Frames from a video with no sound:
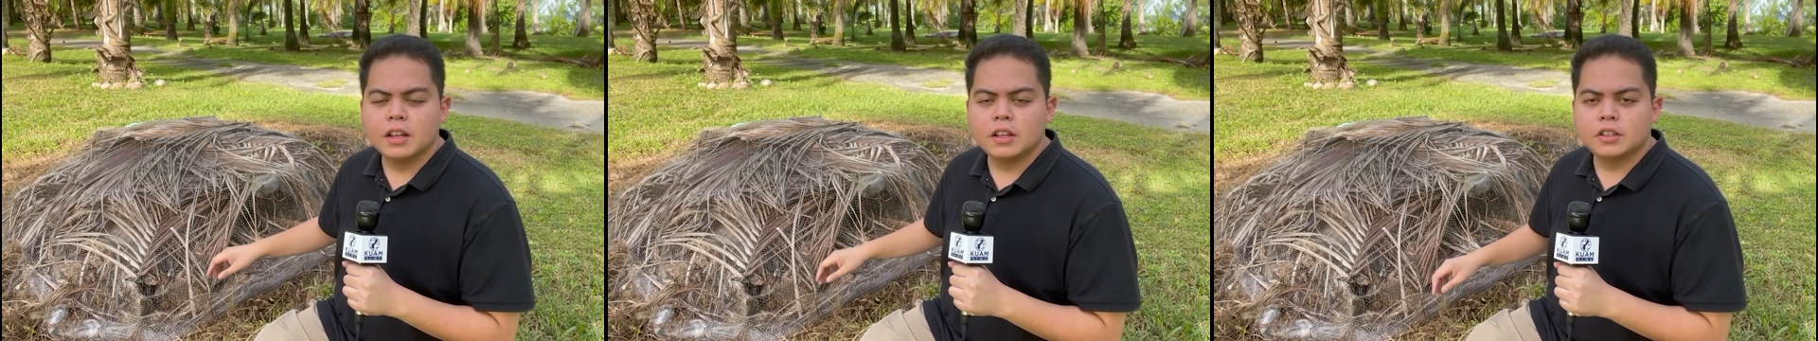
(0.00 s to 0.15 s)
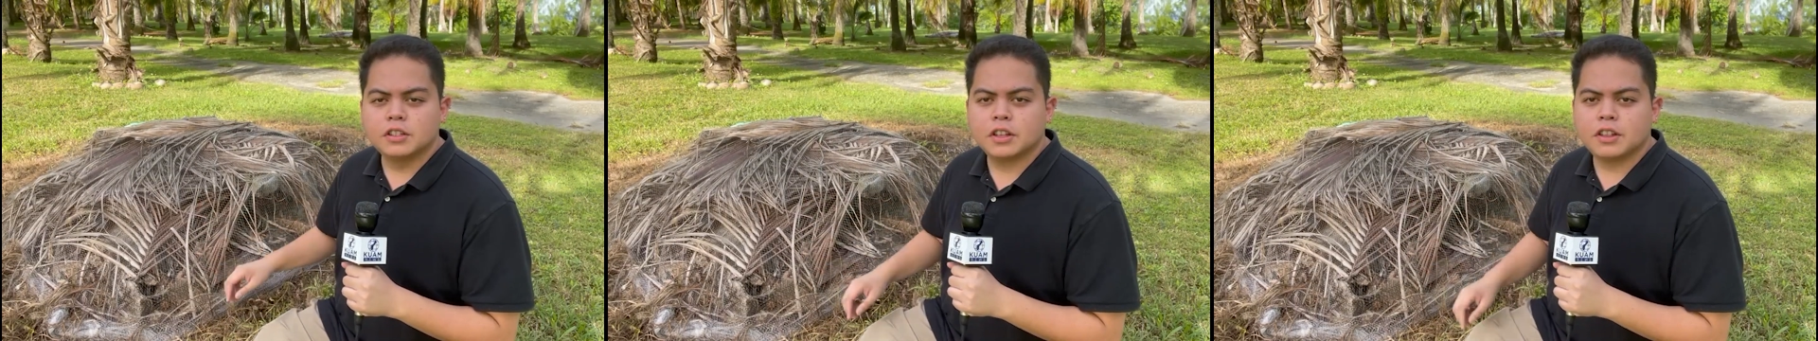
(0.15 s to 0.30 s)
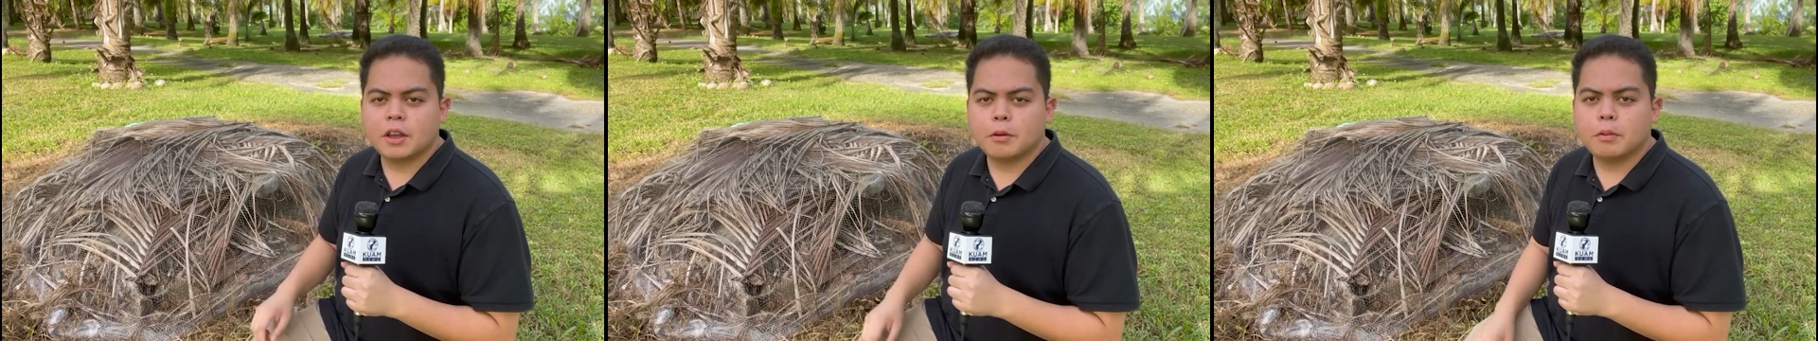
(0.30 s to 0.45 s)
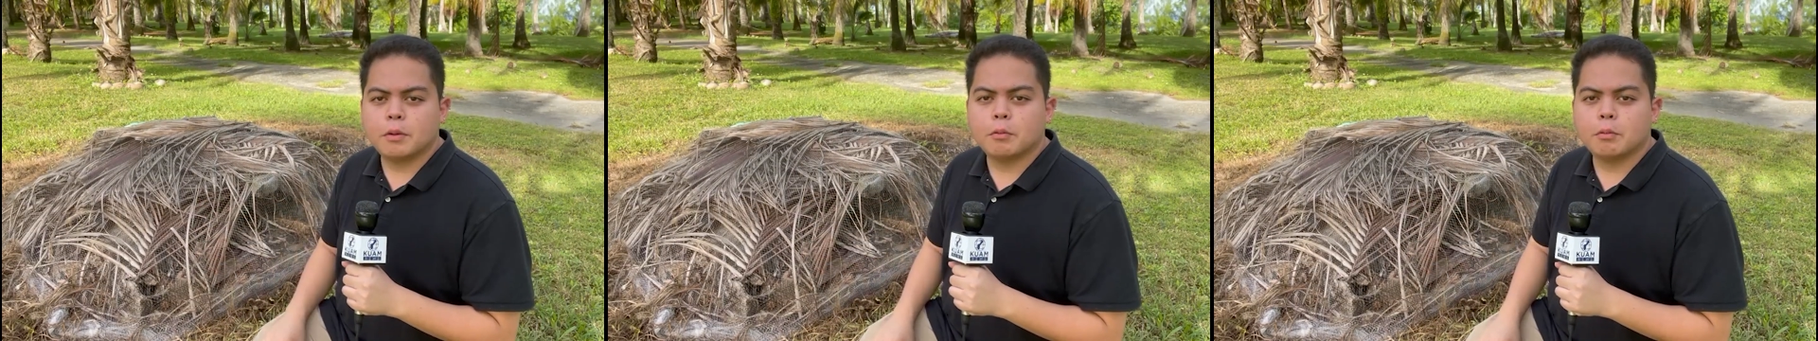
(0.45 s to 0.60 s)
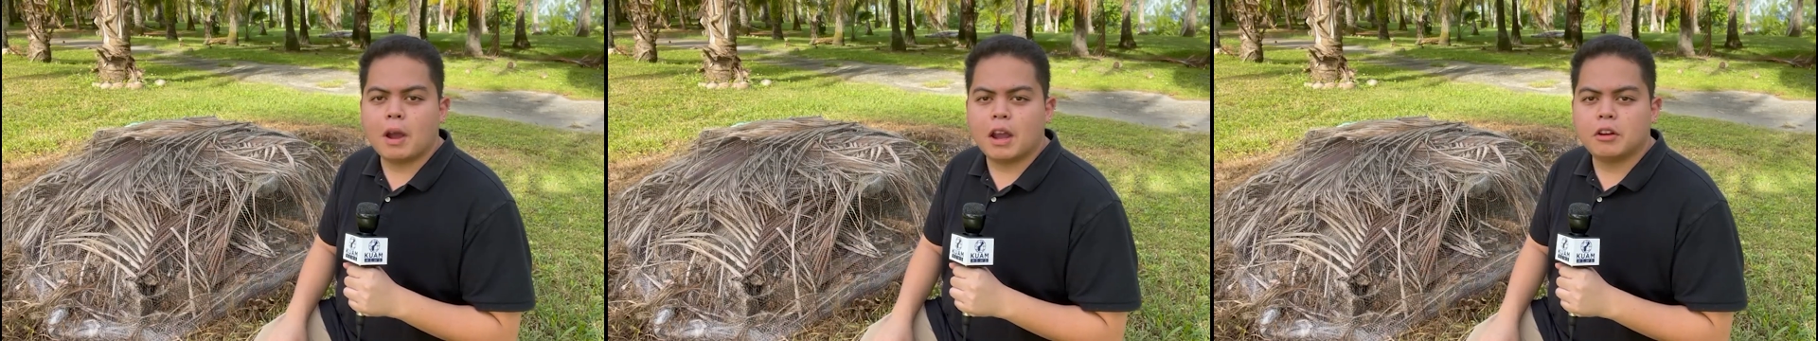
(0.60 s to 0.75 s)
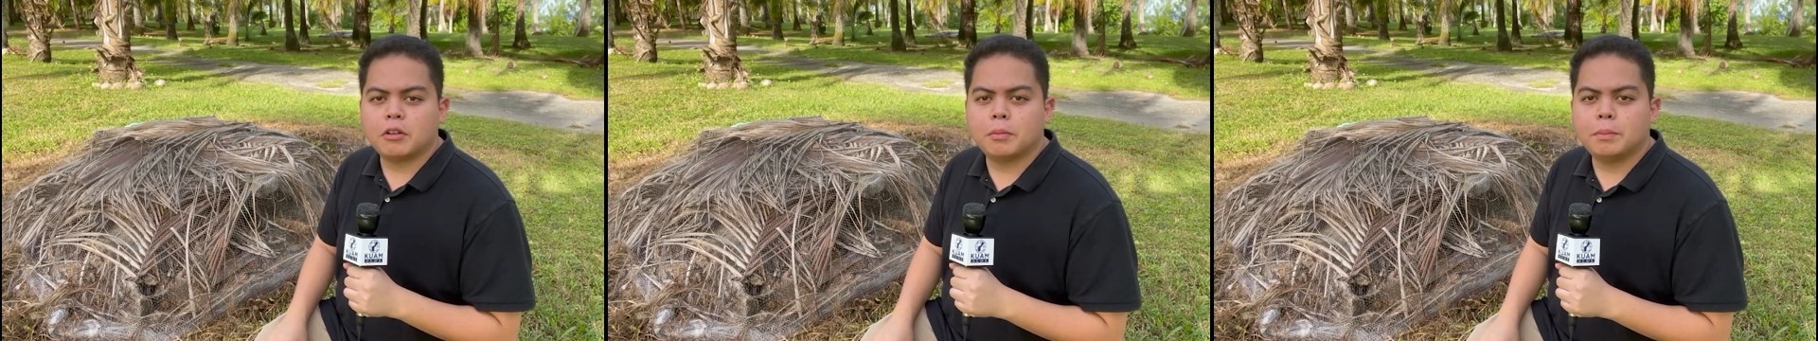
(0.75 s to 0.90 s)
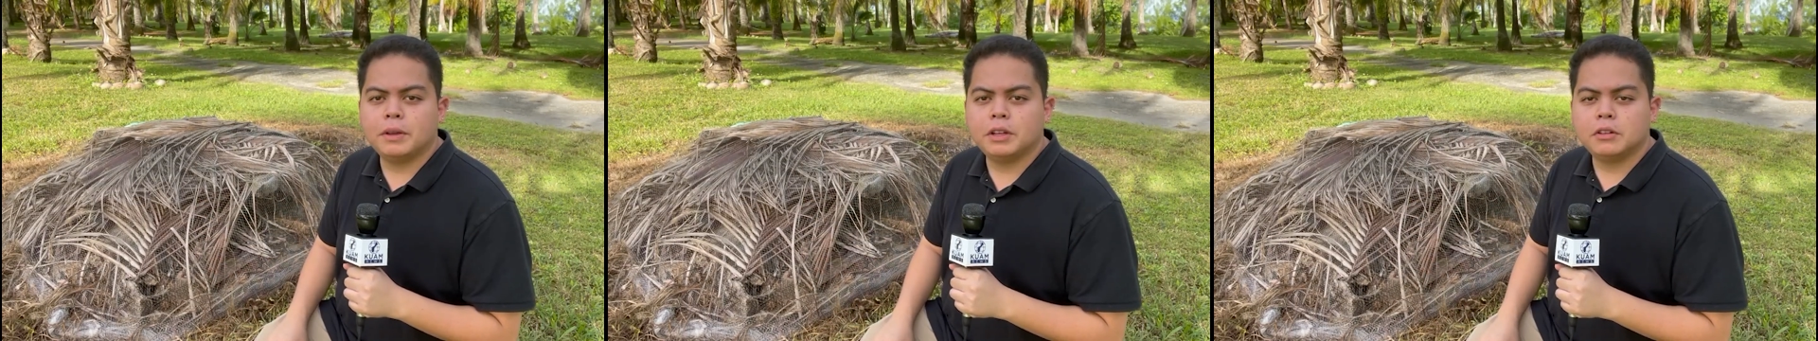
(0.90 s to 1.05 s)
so that when
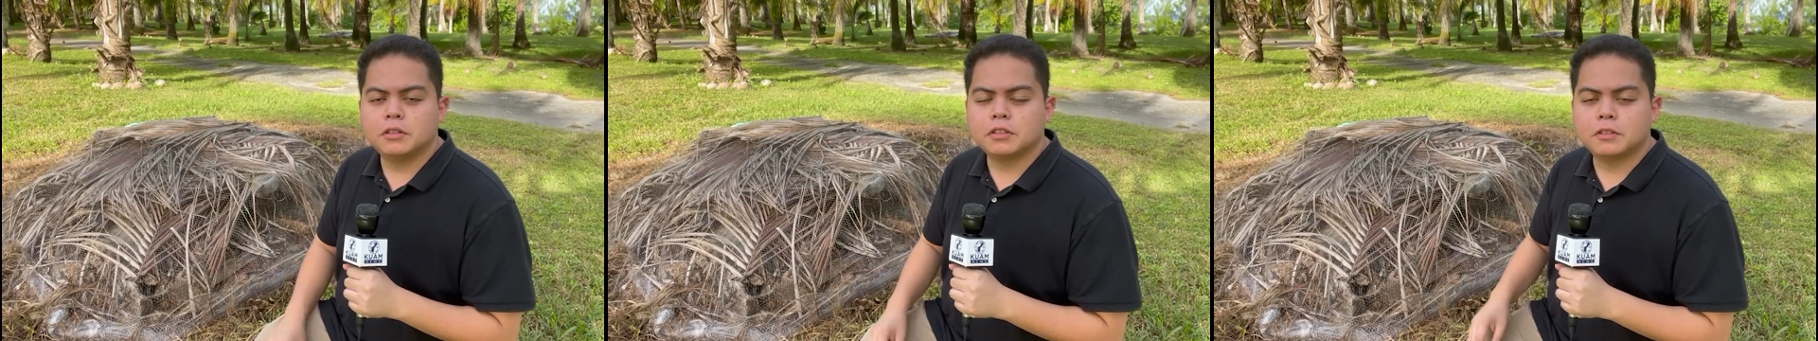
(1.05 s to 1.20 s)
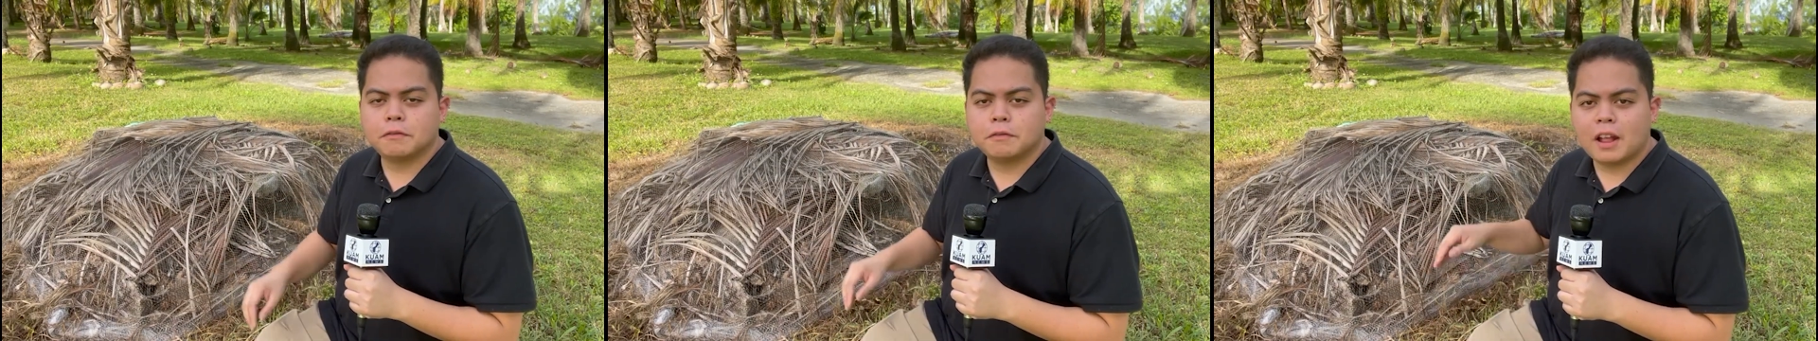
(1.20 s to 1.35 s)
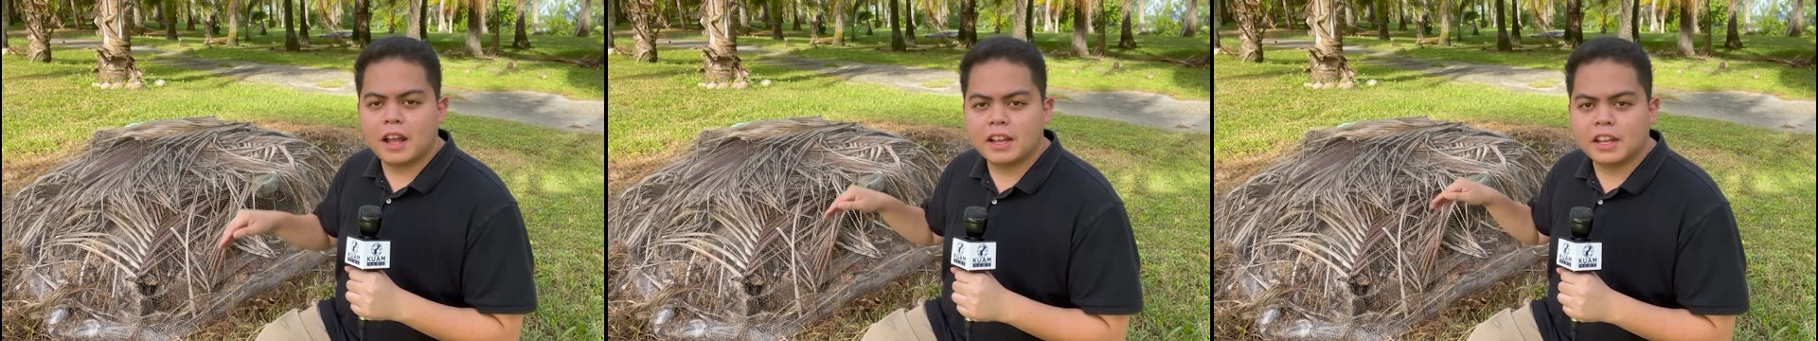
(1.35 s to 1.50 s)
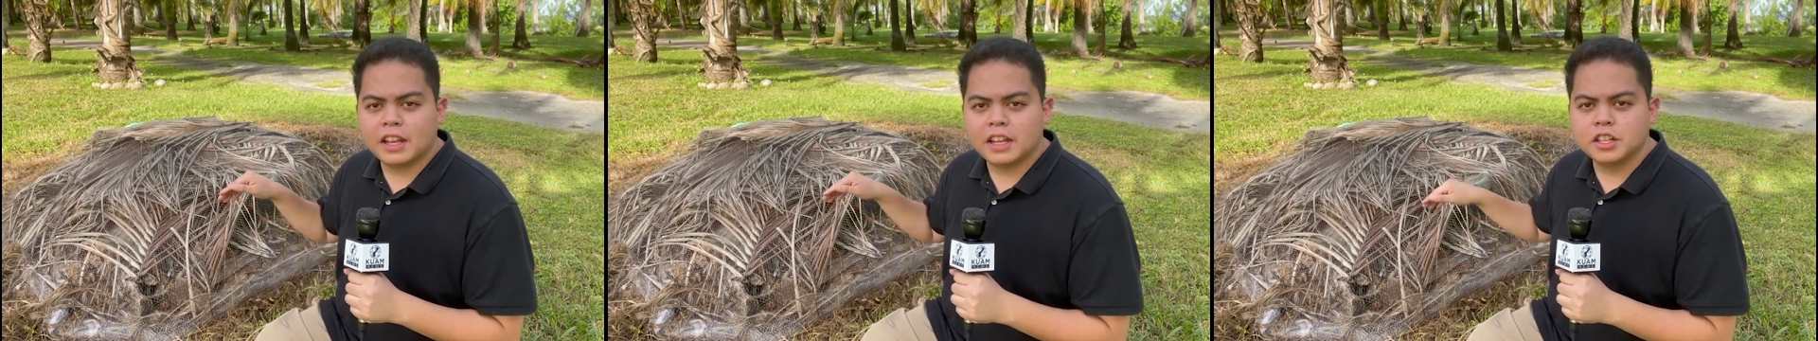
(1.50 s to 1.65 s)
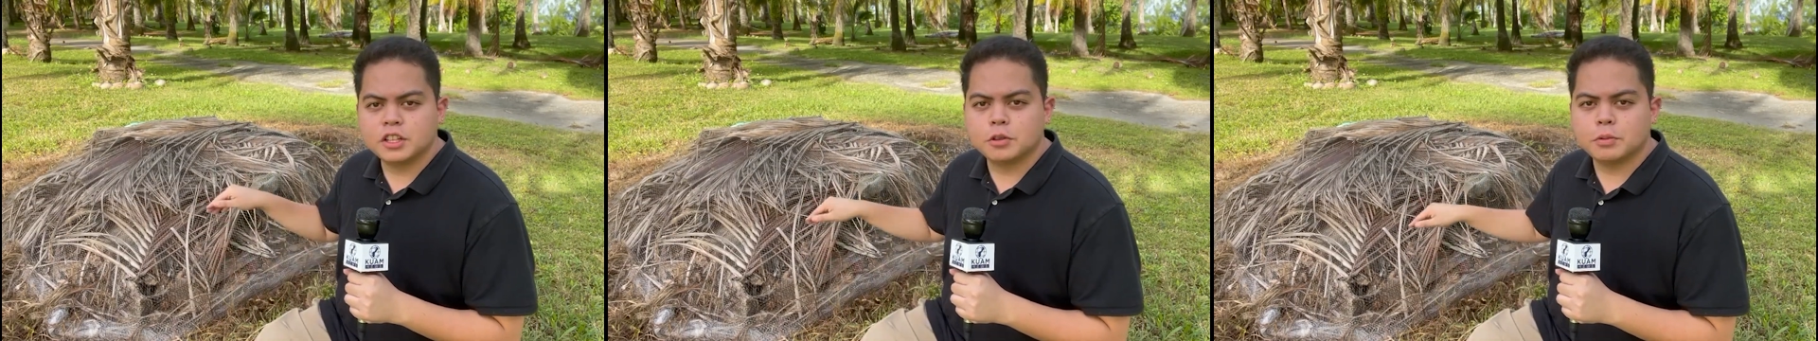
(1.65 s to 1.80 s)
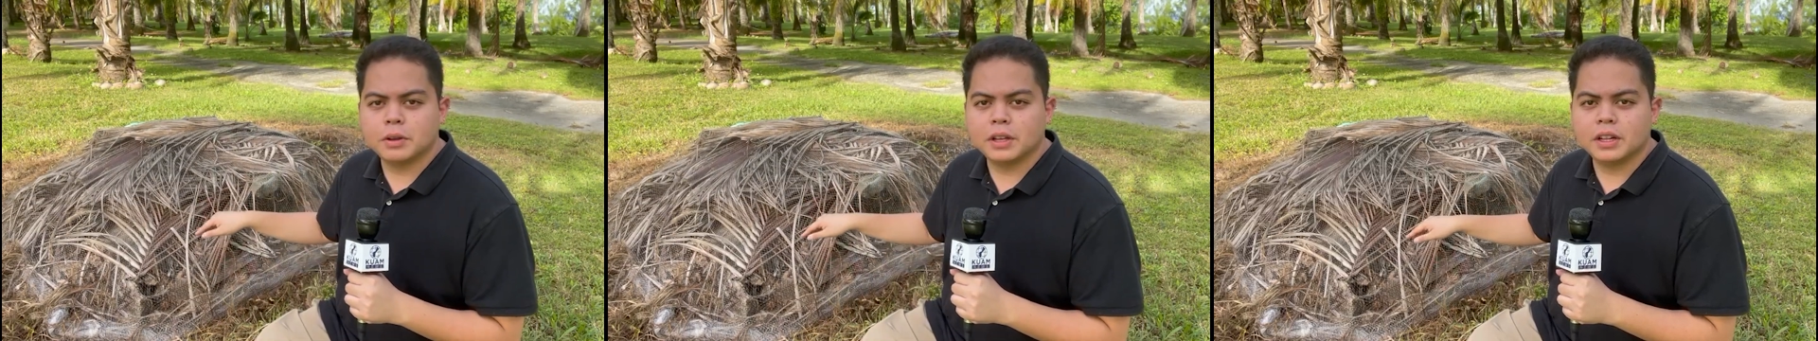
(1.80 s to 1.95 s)
rhino beetles fly into